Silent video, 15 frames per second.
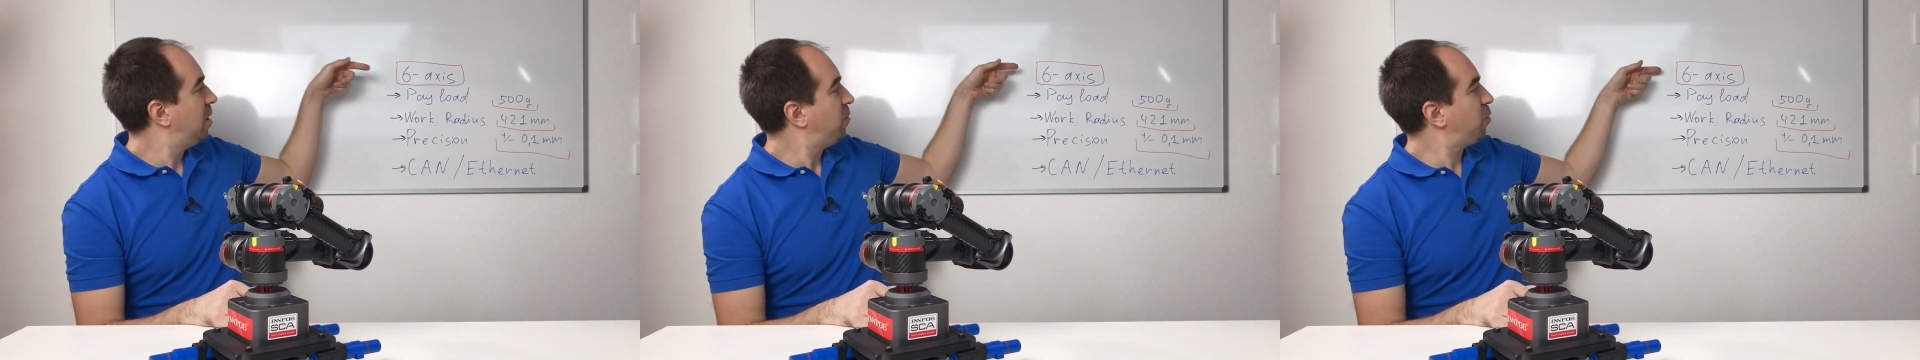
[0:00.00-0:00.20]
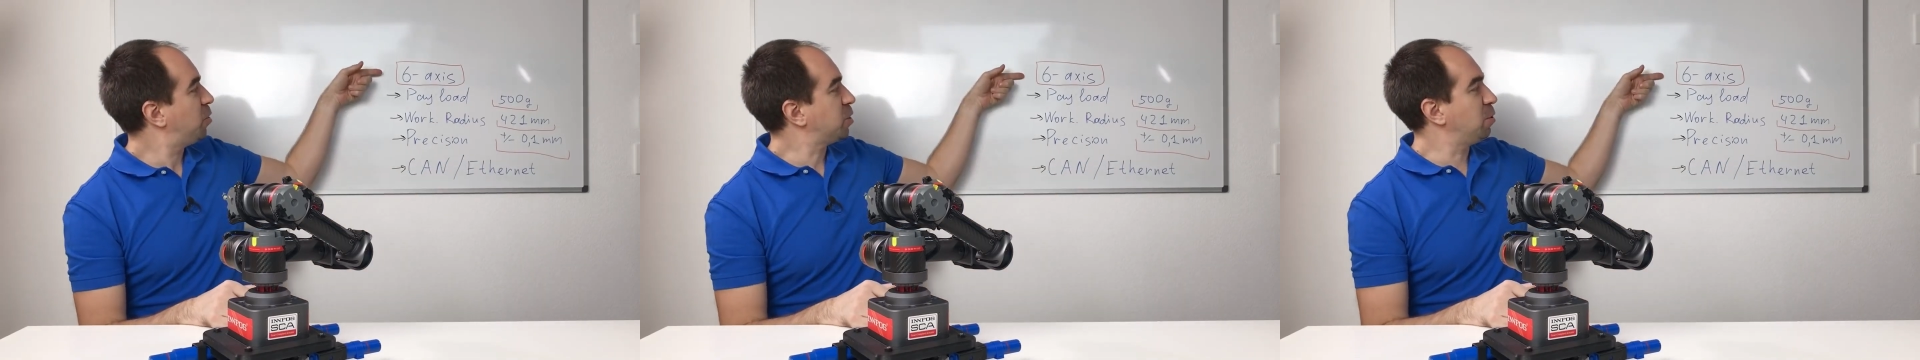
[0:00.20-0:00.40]

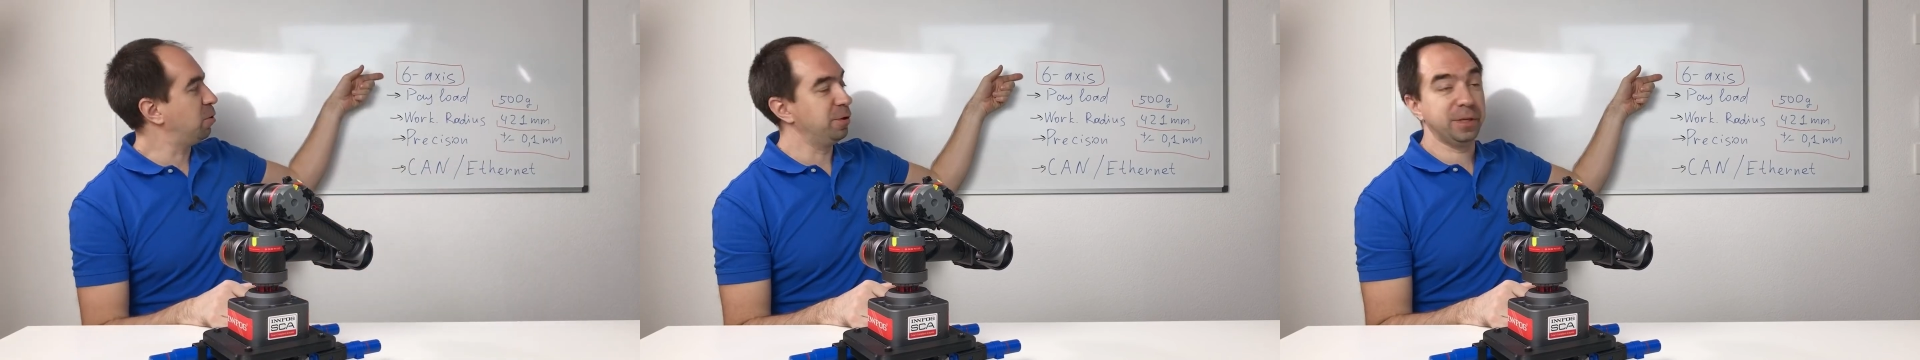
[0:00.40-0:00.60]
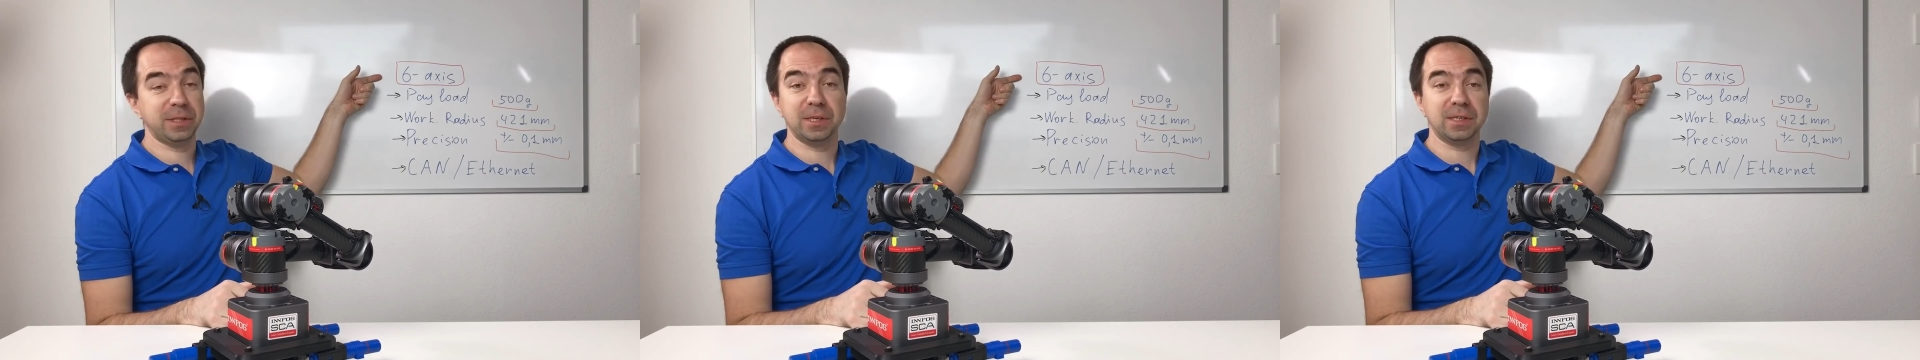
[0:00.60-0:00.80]
First of
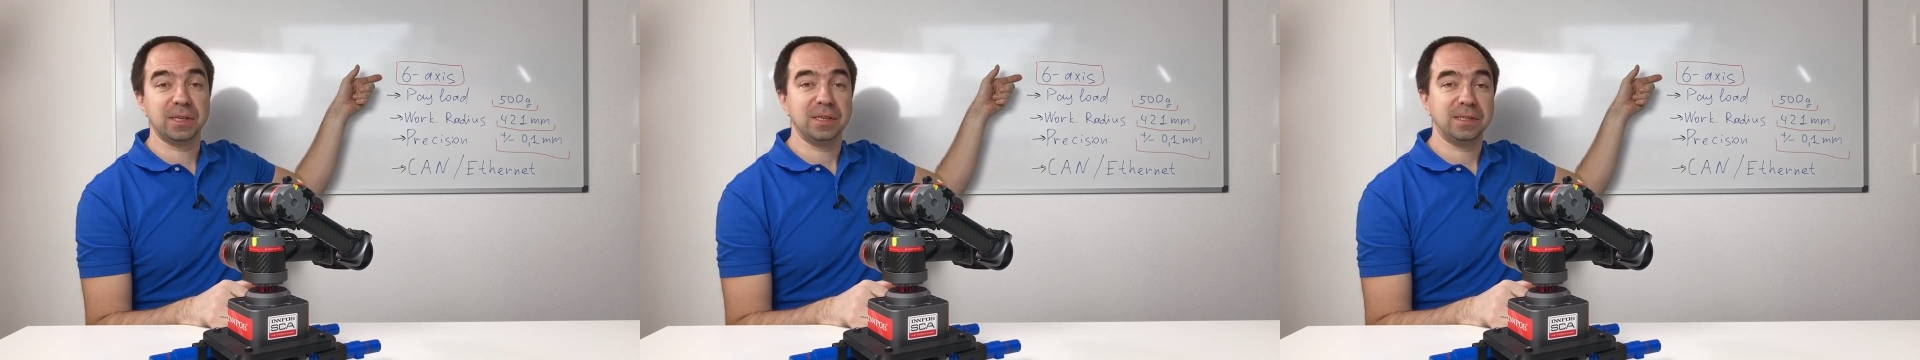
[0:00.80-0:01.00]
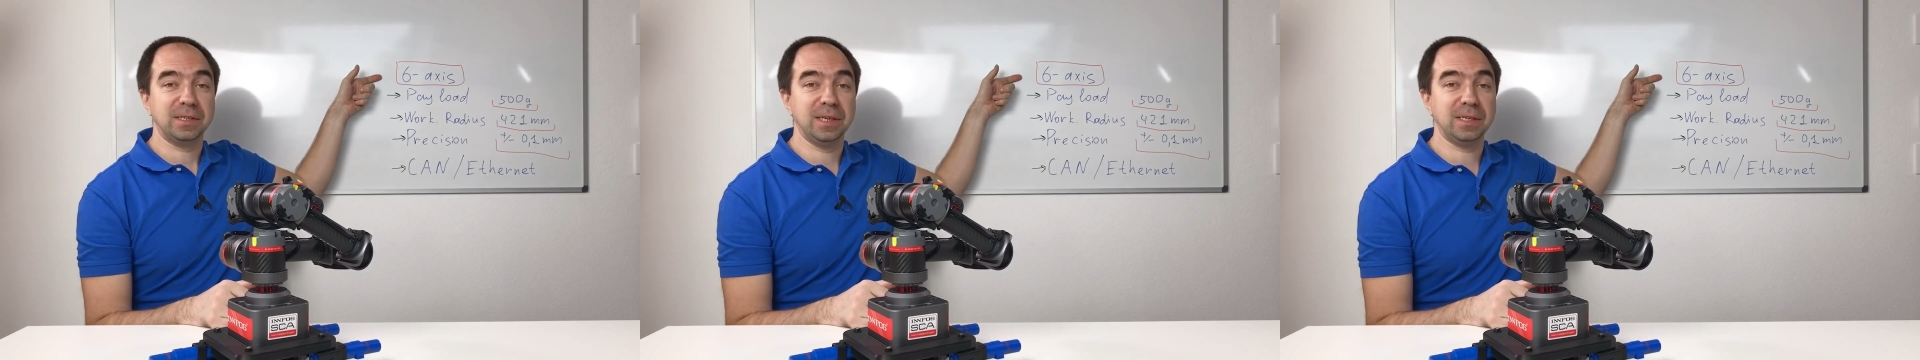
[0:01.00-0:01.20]
all, this is a
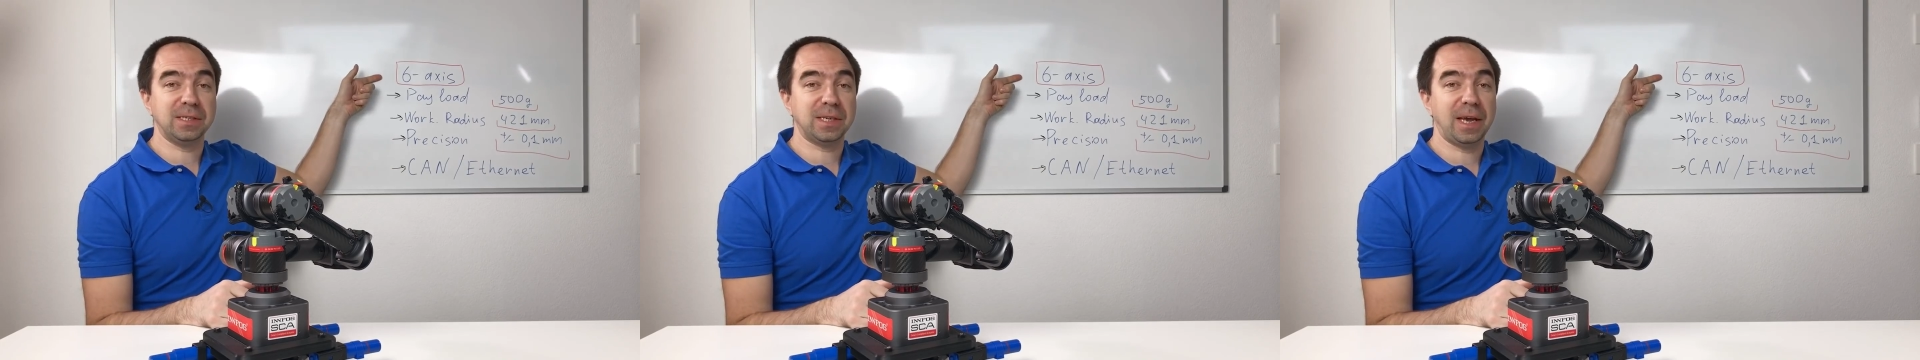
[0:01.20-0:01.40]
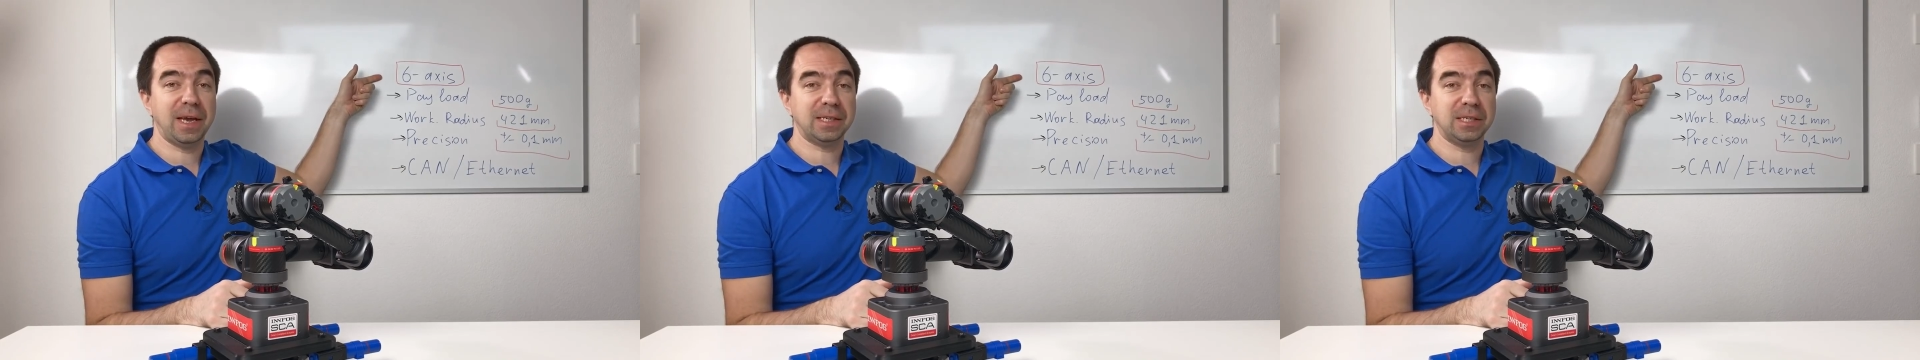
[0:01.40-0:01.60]

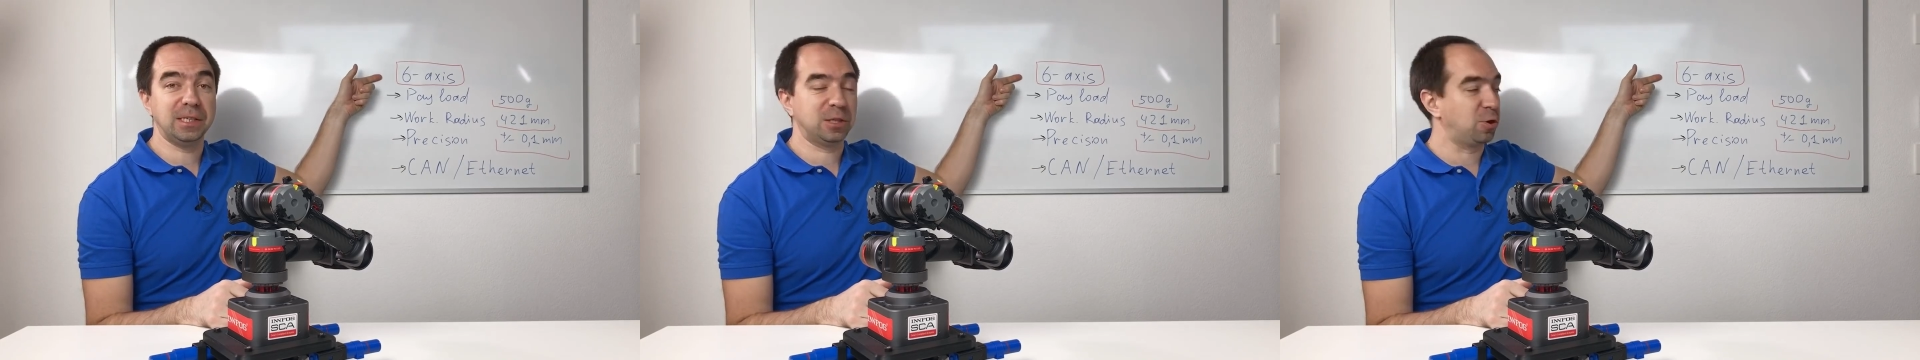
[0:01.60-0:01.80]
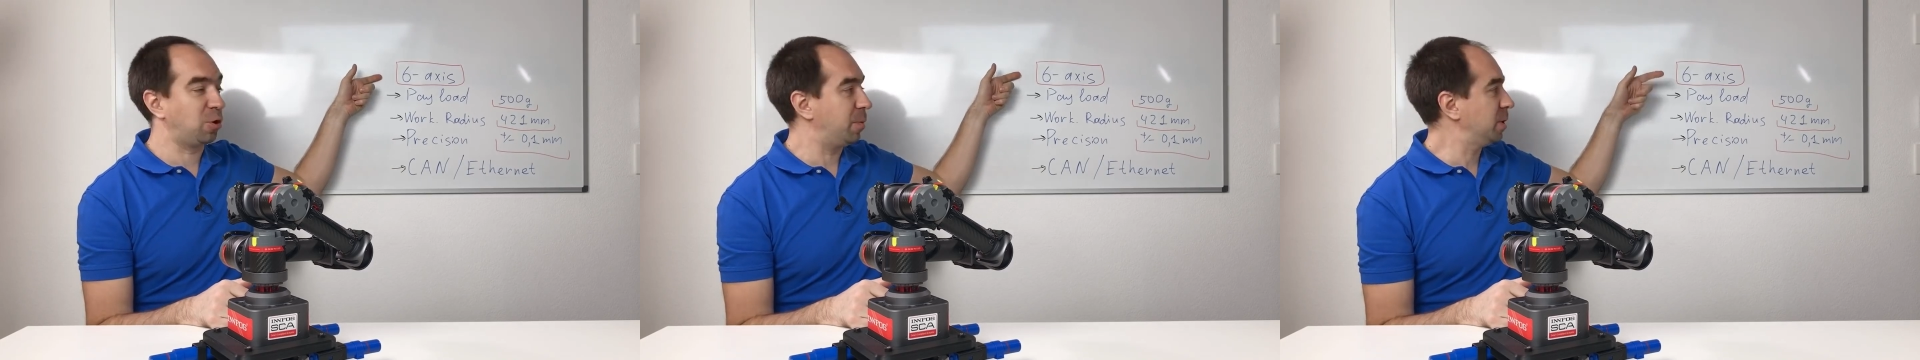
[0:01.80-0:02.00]

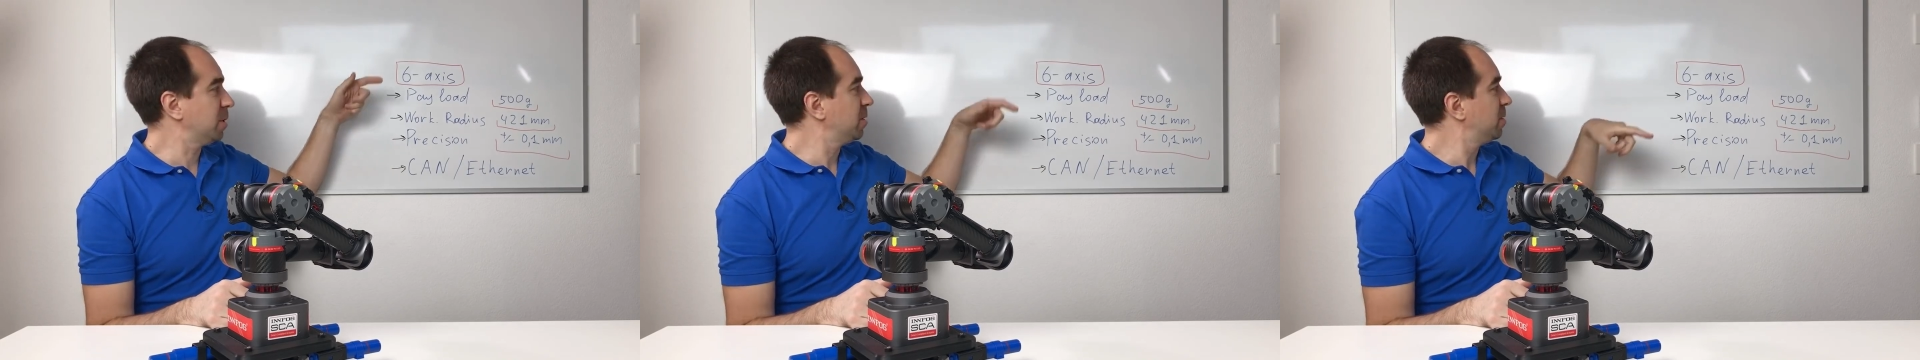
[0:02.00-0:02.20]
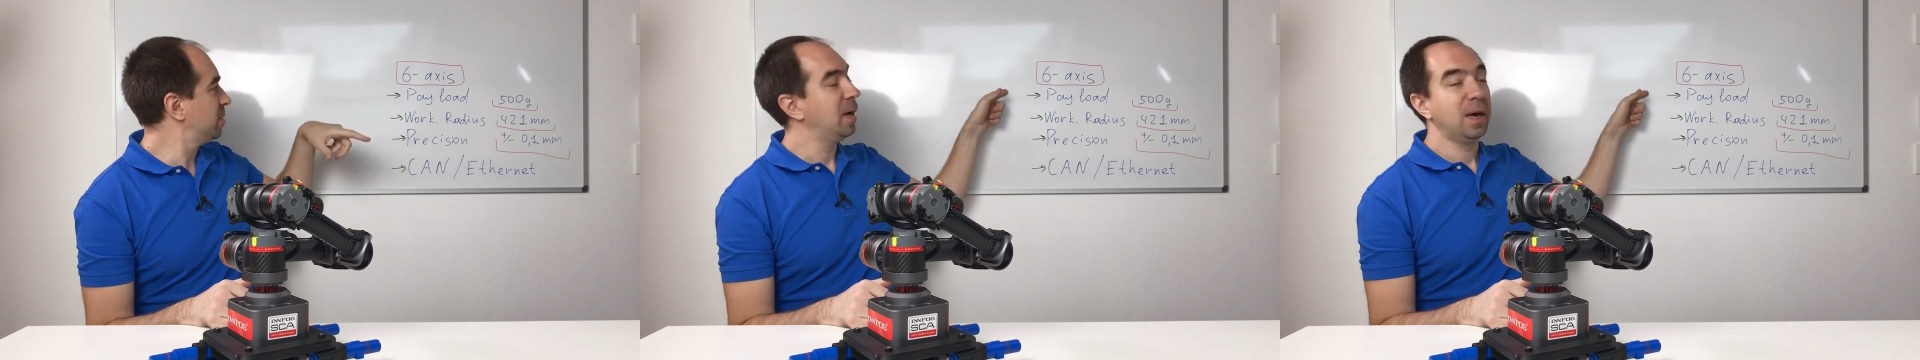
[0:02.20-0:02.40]
6-axis robot.